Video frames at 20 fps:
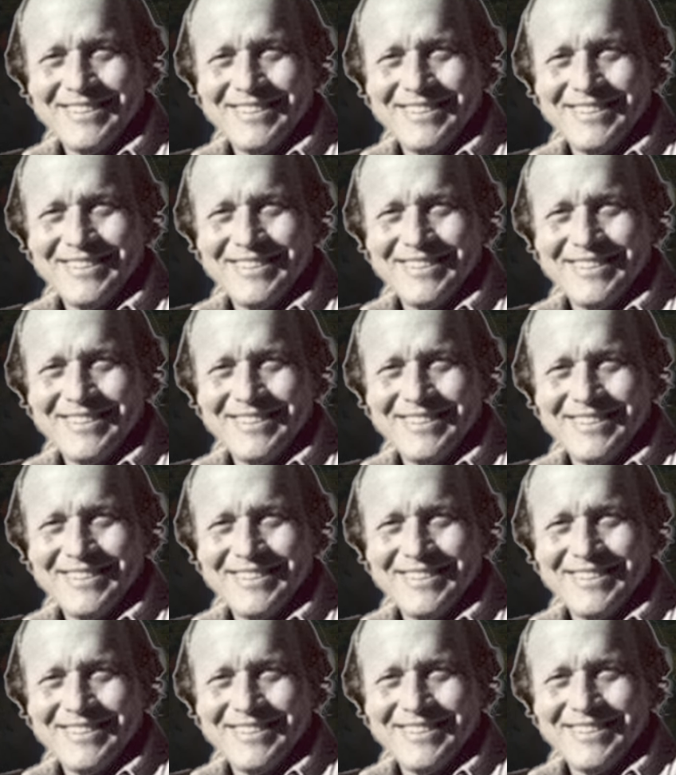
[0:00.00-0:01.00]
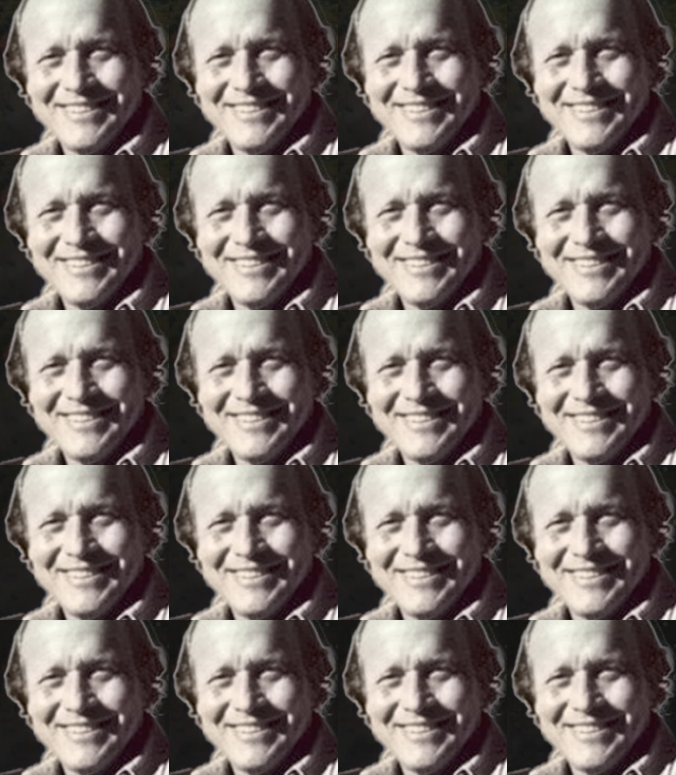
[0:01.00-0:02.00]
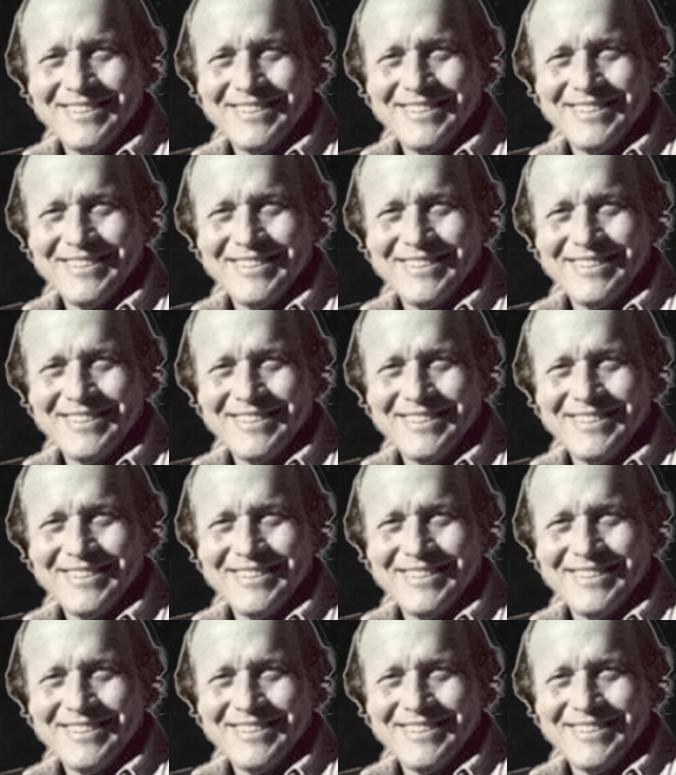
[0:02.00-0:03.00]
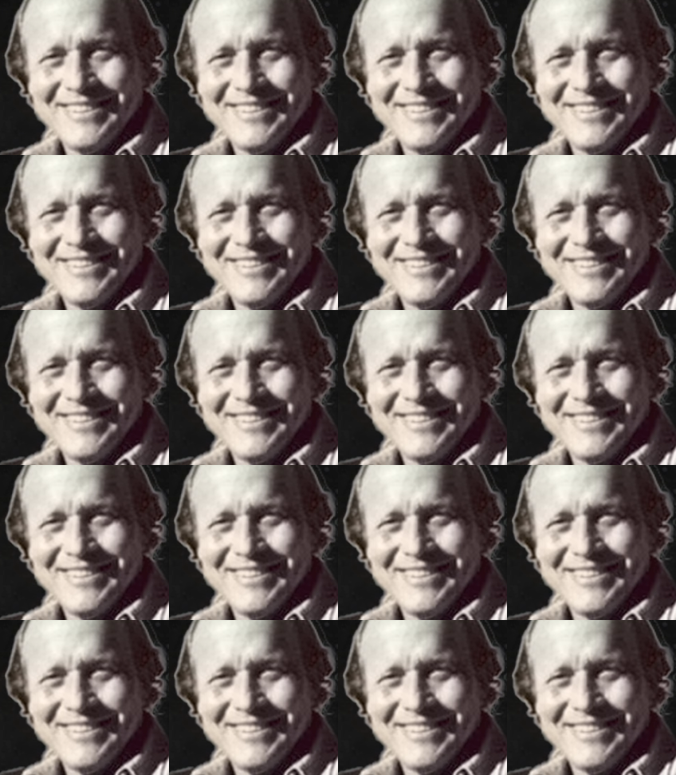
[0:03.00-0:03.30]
(silence)